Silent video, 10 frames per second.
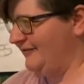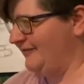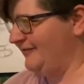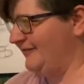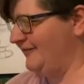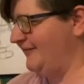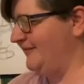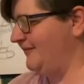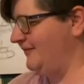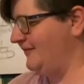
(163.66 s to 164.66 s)

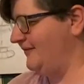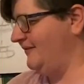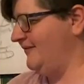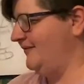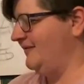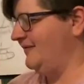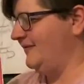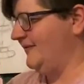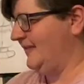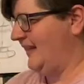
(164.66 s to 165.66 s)
Nobody speaks.